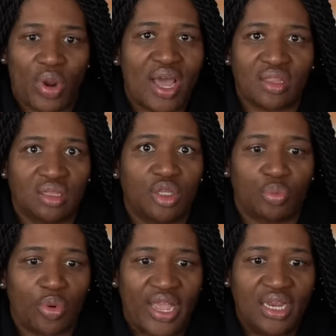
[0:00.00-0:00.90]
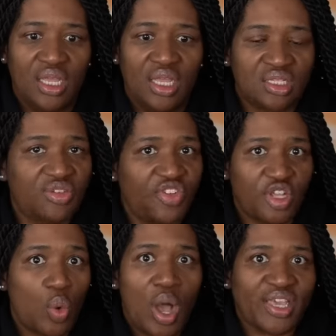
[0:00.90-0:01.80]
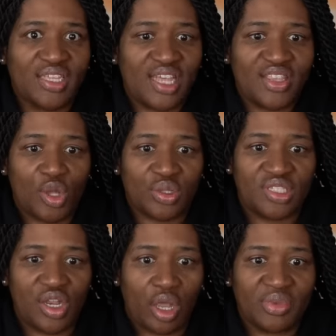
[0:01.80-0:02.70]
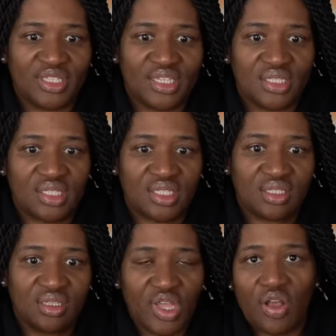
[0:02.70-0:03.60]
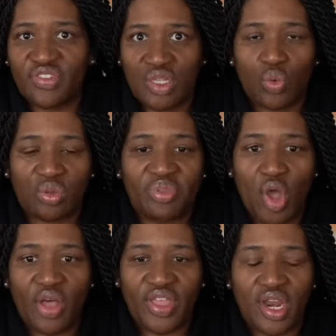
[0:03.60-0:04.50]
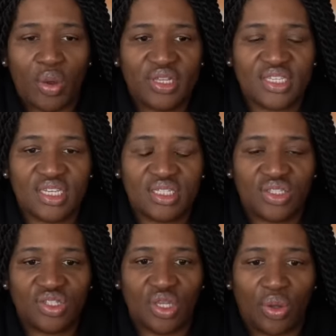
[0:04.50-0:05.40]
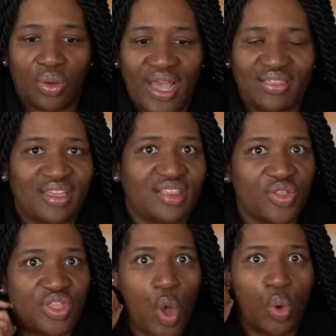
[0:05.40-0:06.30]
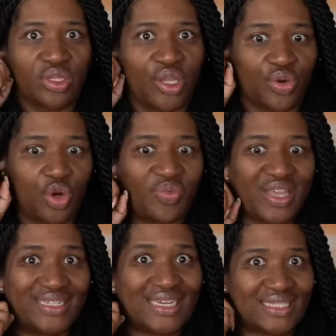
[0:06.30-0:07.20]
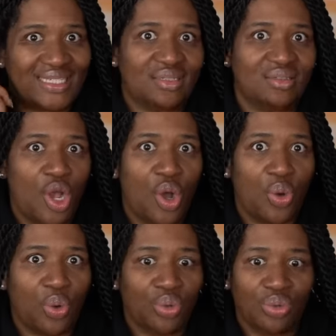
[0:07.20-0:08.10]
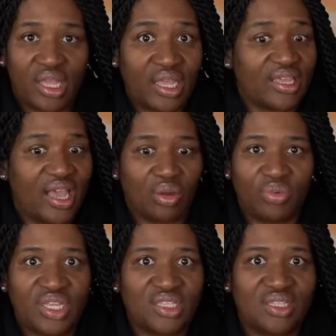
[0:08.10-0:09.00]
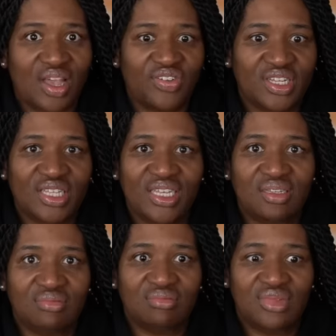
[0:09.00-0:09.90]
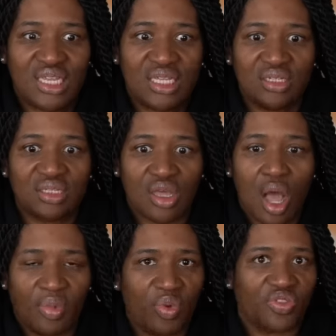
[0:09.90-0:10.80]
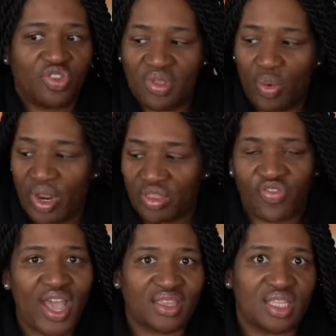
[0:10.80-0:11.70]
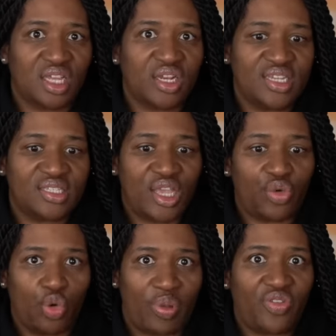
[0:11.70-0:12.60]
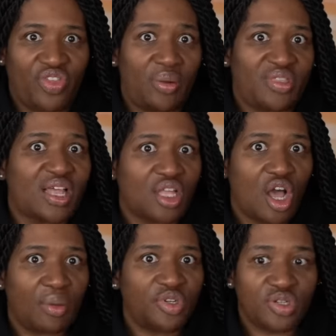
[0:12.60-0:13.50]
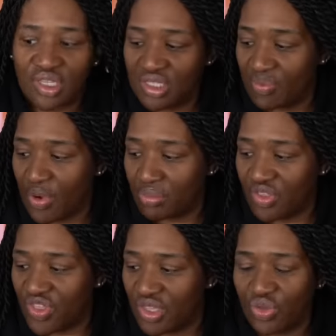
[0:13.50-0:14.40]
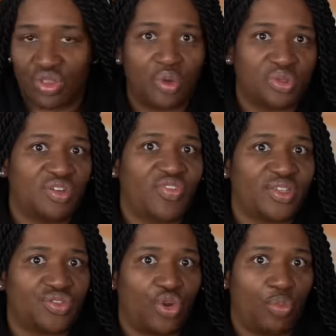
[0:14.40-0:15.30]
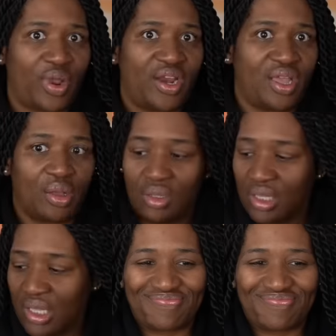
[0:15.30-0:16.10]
who are out of the loop, right? Because in Fear of the Walking Dead, they know the C R M exists. And obviously World Beyond, they know exists. So I think they're the only group that doesn't know. And yeah, we definitely need the Commonwealth to be aware of the fact that there is a group out there with helicopters, because they probably think they're the most advanced group right now.